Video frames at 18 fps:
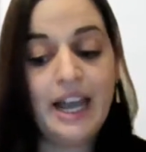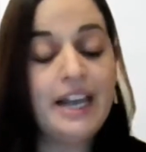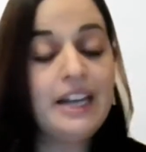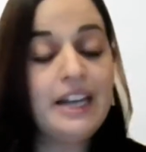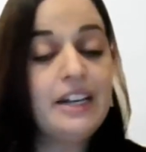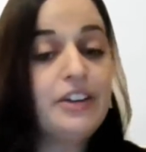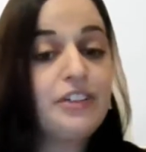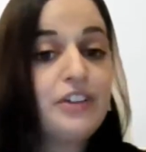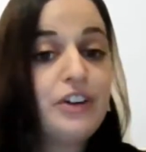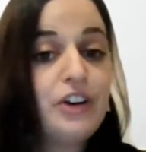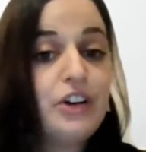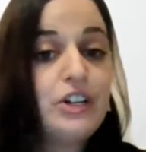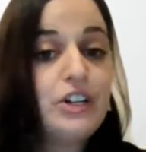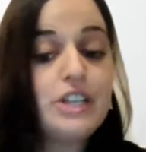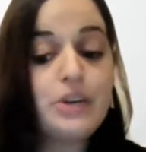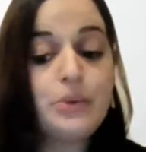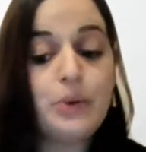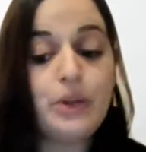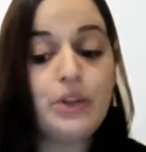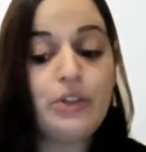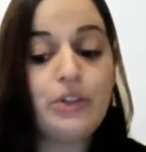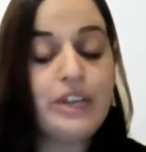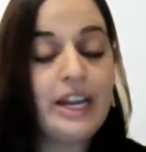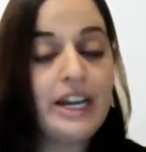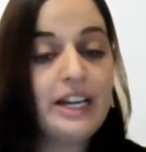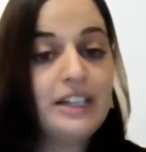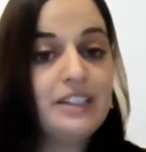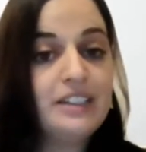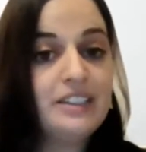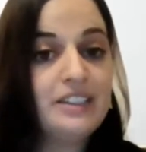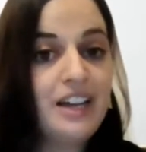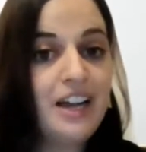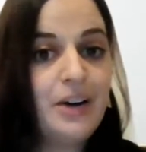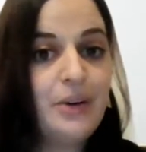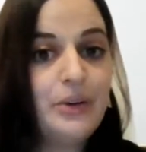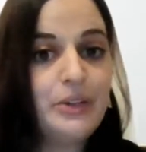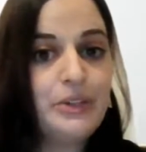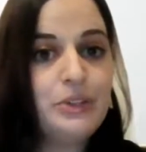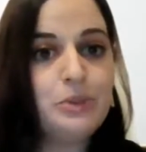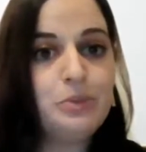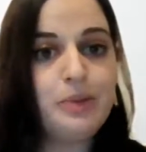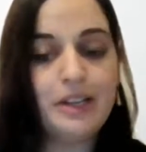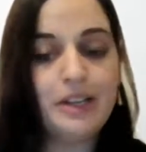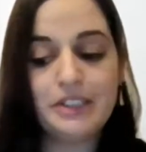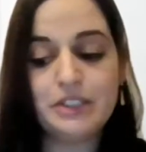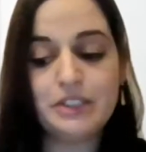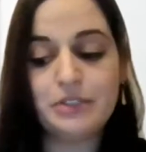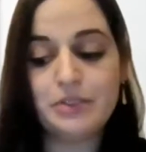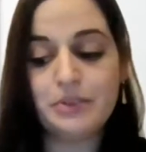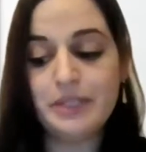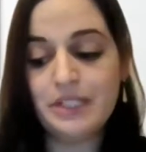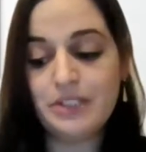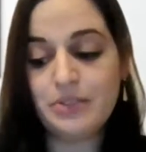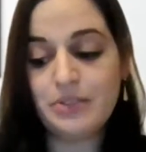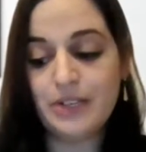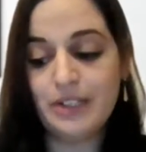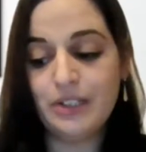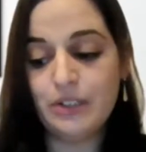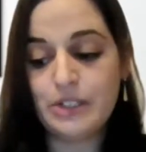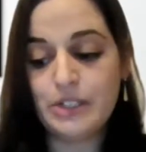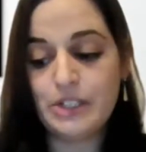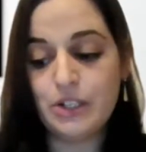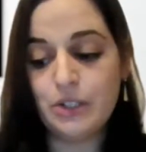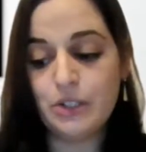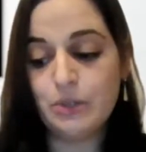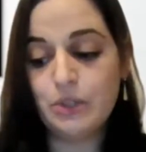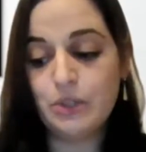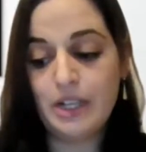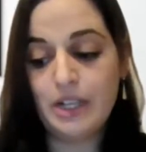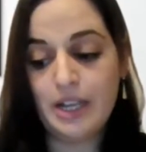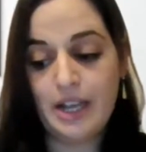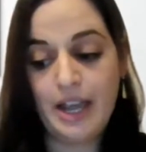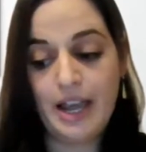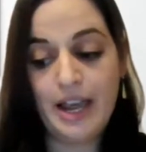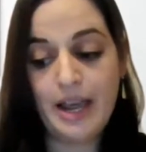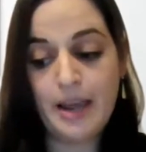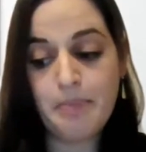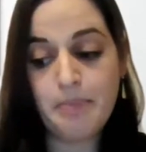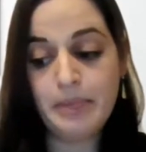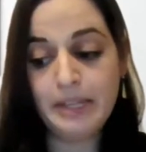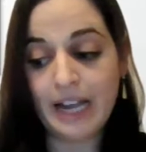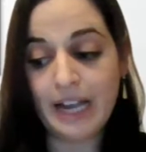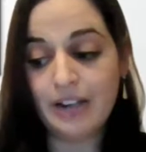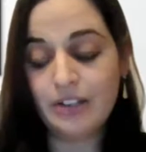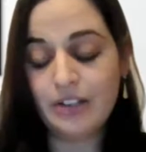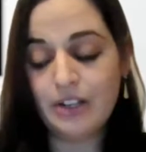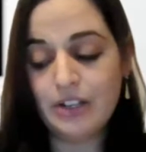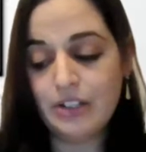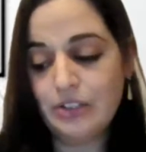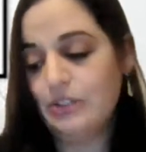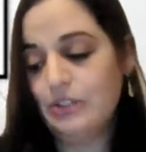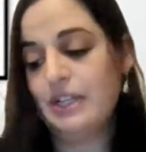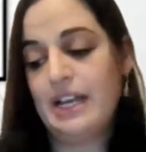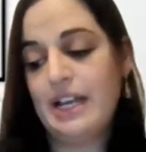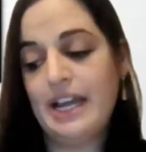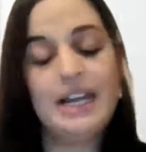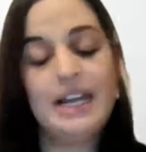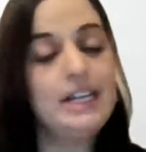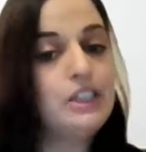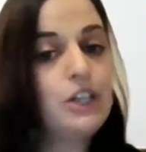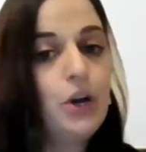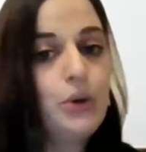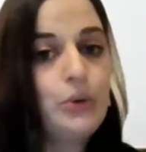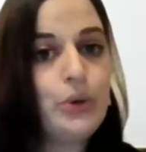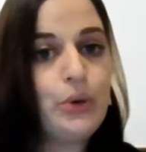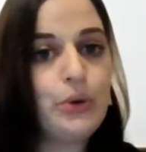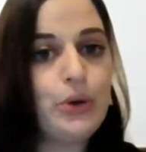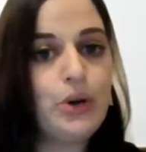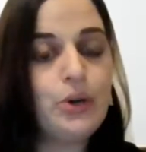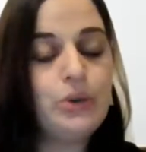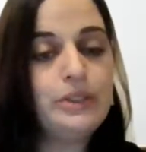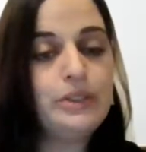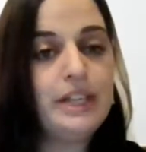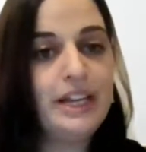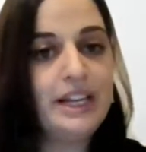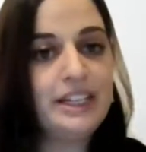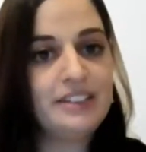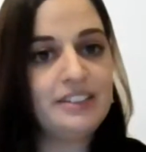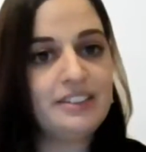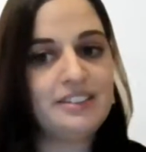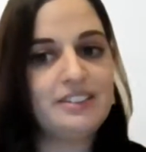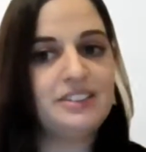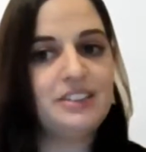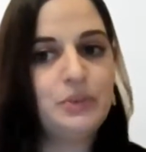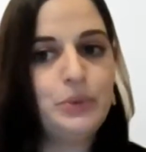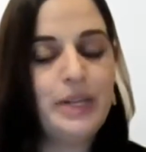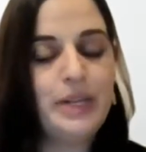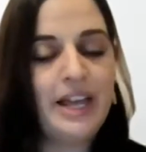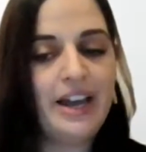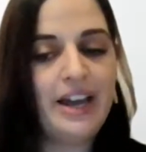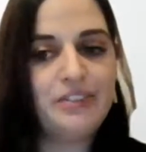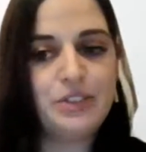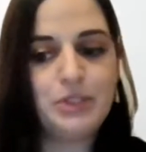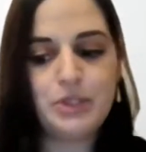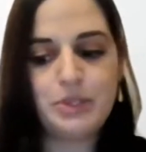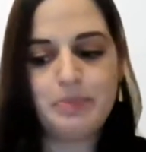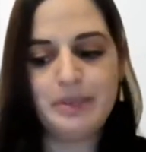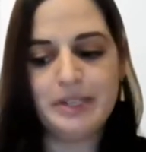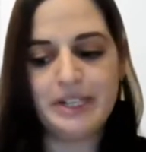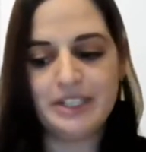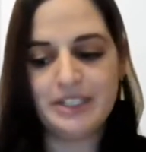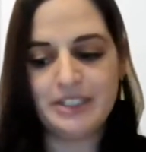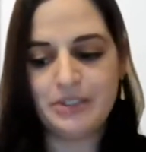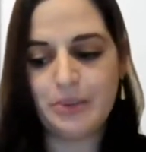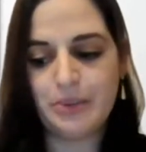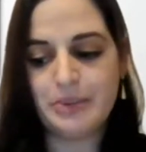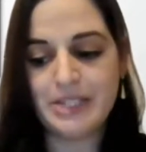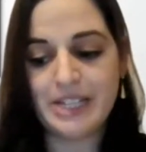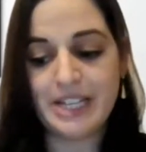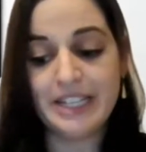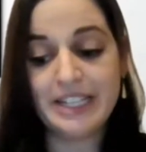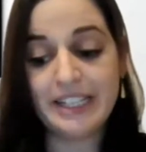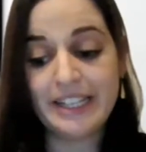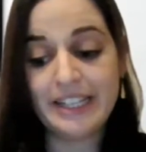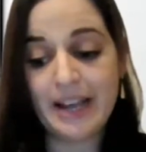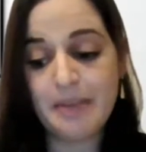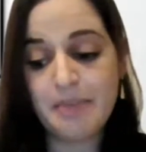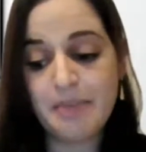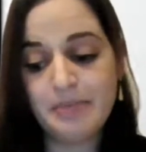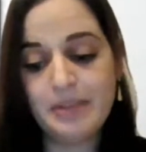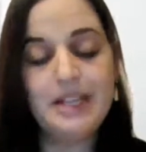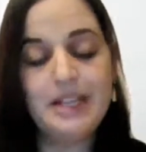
And of course, I want to thank our two partners from Israel also, Pitango and Go No Go, that we have two speakers representing them.